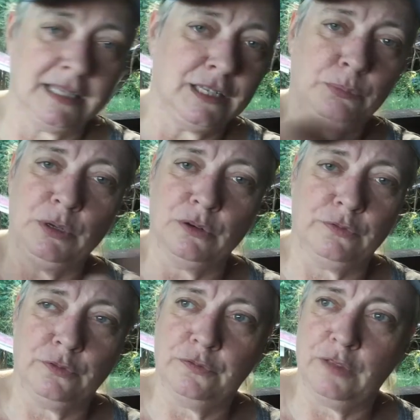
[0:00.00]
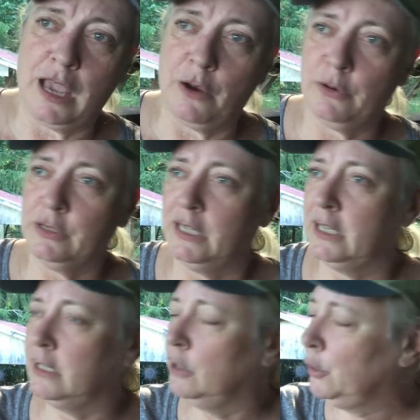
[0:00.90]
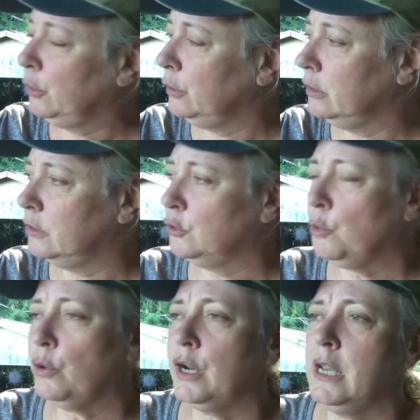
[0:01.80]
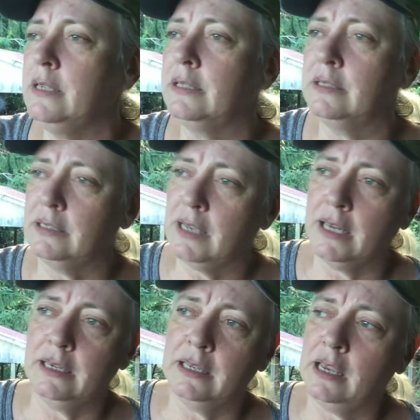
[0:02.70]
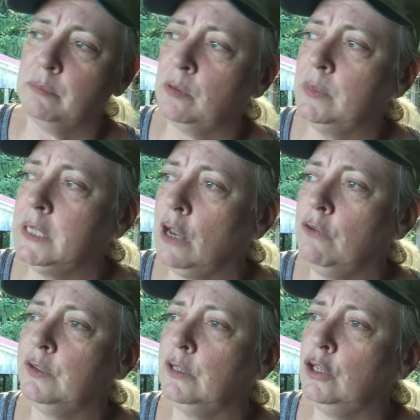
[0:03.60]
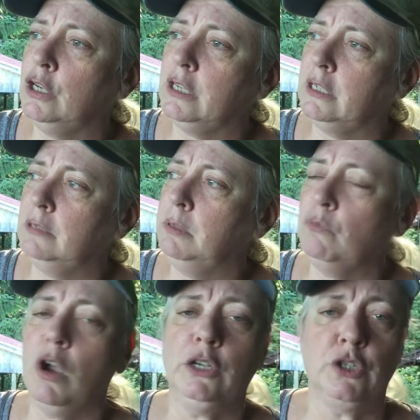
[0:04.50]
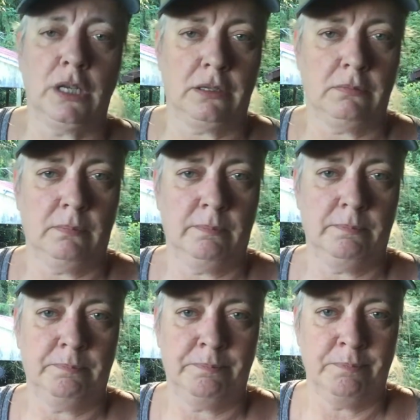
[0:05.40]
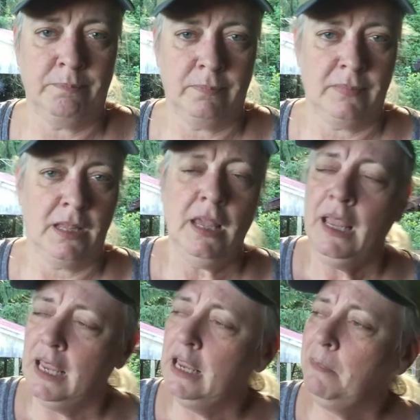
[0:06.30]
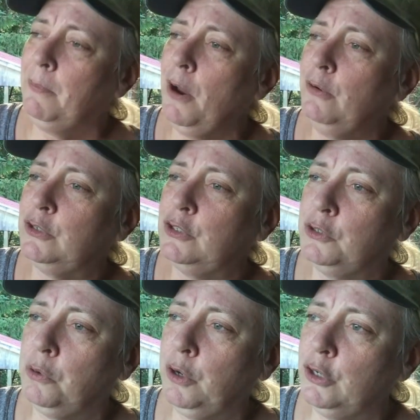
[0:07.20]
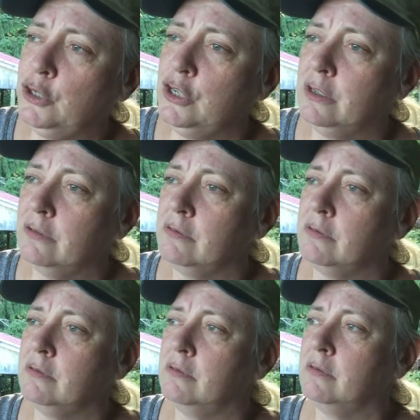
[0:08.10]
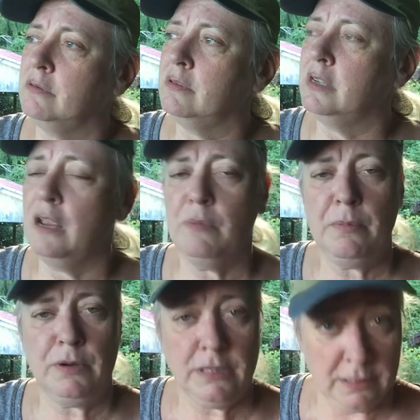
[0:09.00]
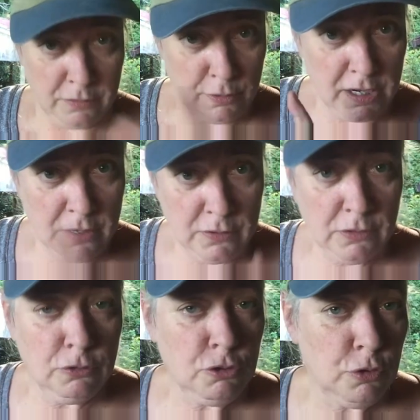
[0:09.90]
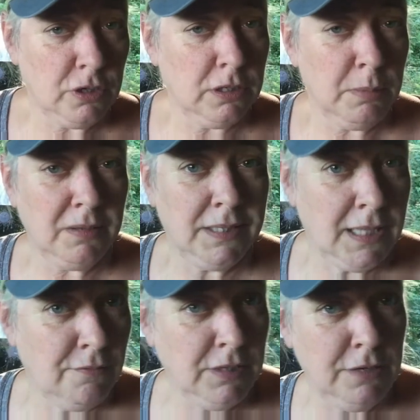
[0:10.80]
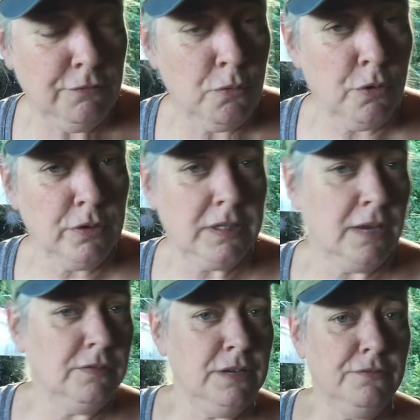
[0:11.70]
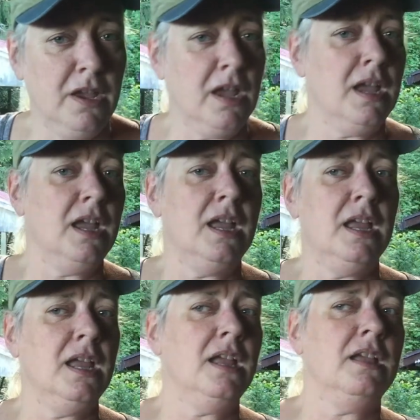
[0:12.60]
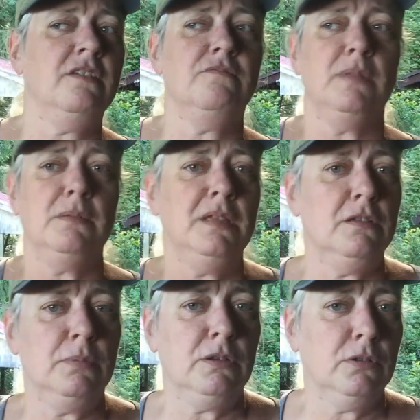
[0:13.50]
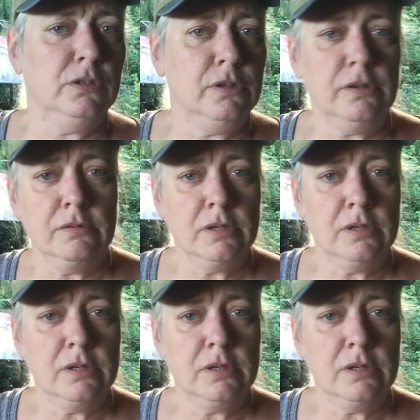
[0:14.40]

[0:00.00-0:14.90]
these beautiful flowers, had heard stories and decided to come himself and look, and had been watching. He approached George. Now remember, it's 30 years, so George is about 74, 75, maybe a little bit older.